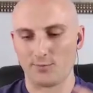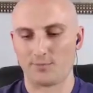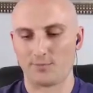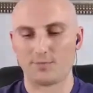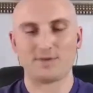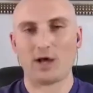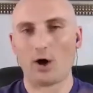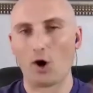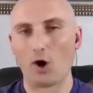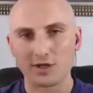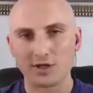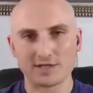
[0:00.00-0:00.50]

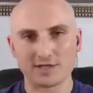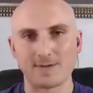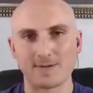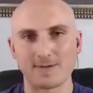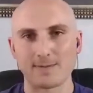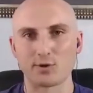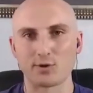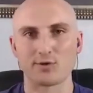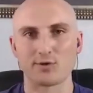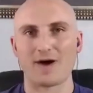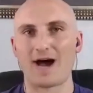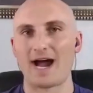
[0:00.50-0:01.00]
all these
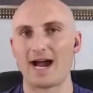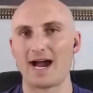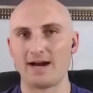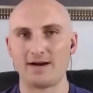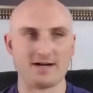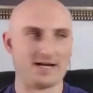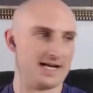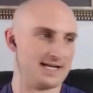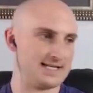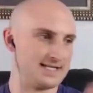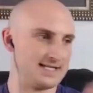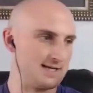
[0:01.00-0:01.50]
people you've hired,
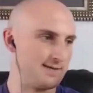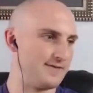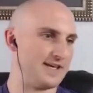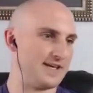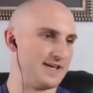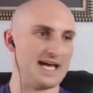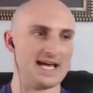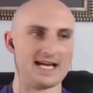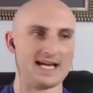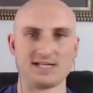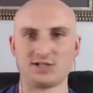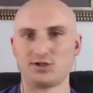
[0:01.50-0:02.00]
you got some
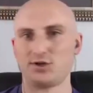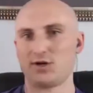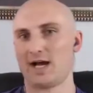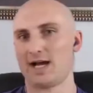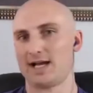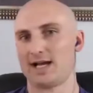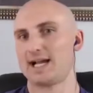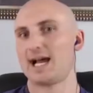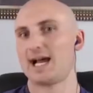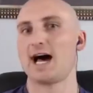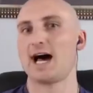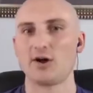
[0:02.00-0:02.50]
VAs, you
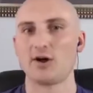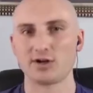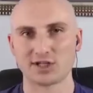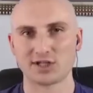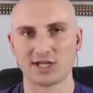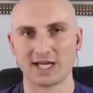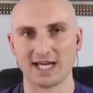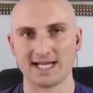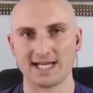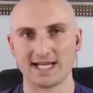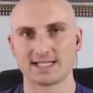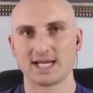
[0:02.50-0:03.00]
got college
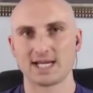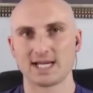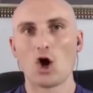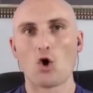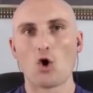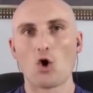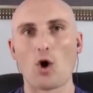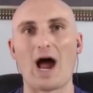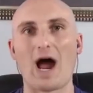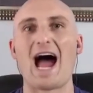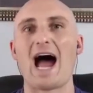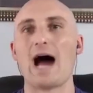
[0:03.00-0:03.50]
kids.
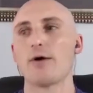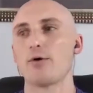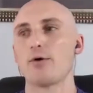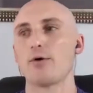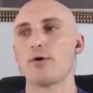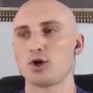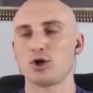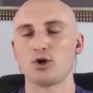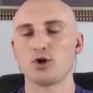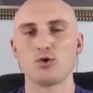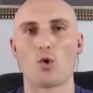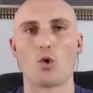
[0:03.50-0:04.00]
How
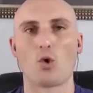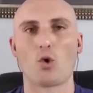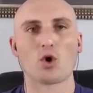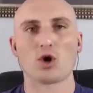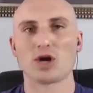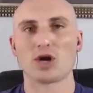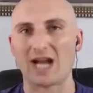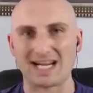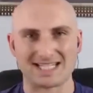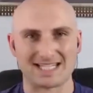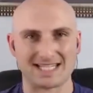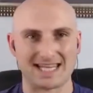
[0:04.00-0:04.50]
are you
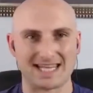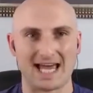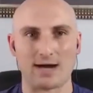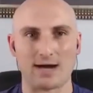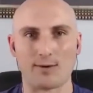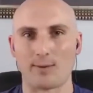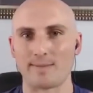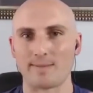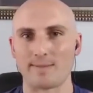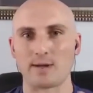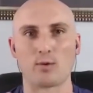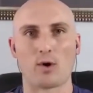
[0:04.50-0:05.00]
organizing that?
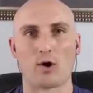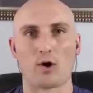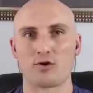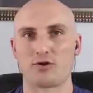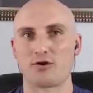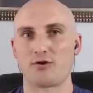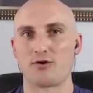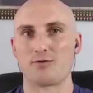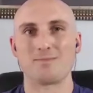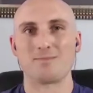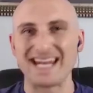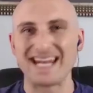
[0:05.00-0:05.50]
I mean, are
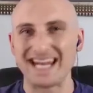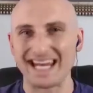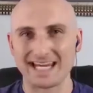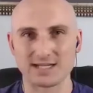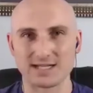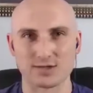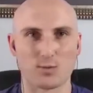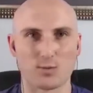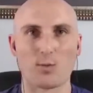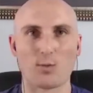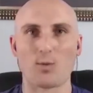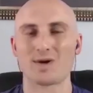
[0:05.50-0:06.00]
there
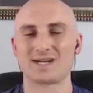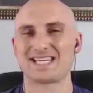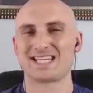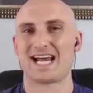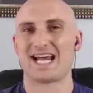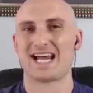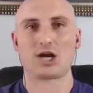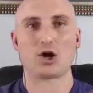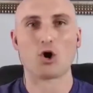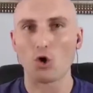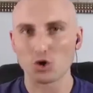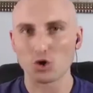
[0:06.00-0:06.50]
meetings? What's
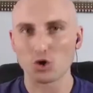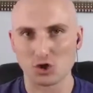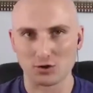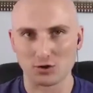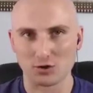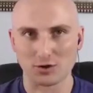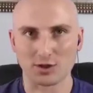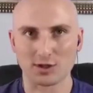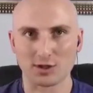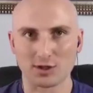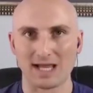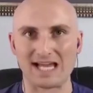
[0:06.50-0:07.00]
that culture
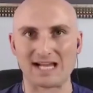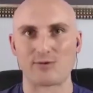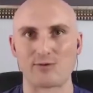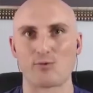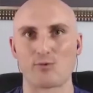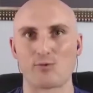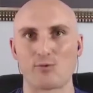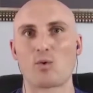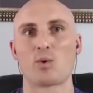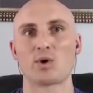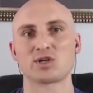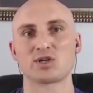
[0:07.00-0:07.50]
look like?
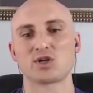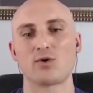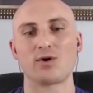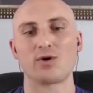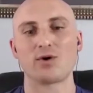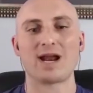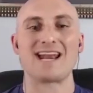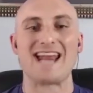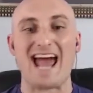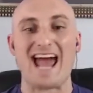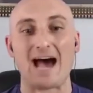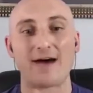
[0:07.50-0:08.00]
What's
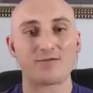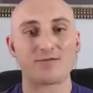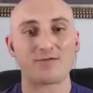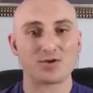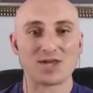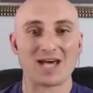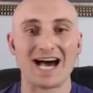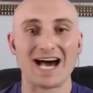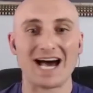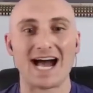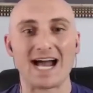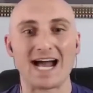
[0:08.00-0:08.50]
going on after
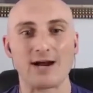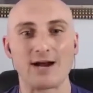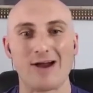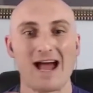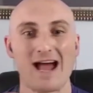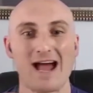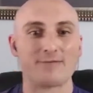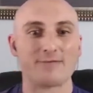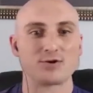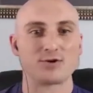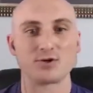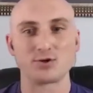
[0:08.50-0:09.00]
the hire,
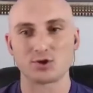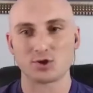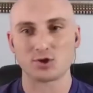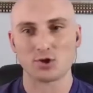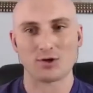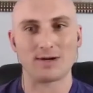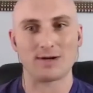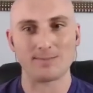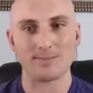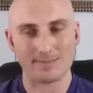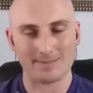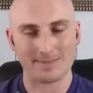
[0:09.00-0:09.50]
after you start
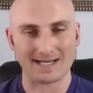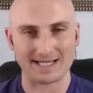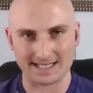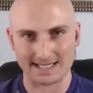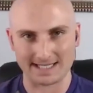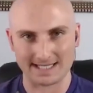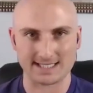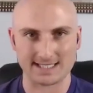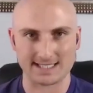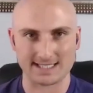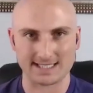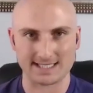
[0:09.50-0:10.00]
implementing
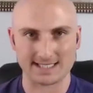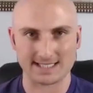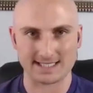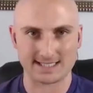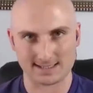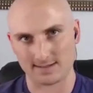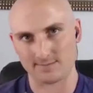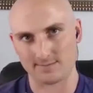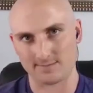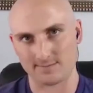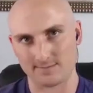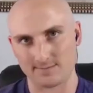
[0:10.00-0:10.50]
these
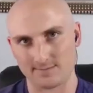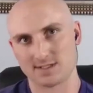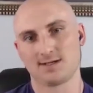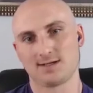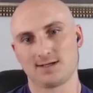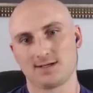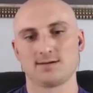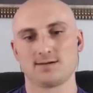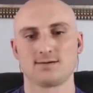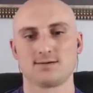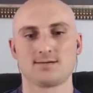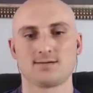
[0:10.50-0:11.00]
systems?
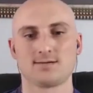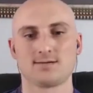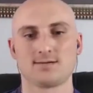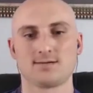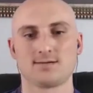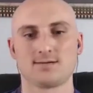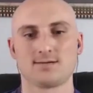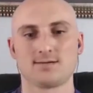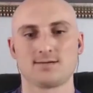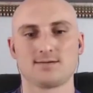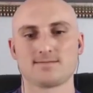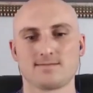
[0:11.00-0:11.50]

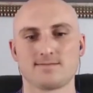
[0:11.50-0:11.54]
Yeah. So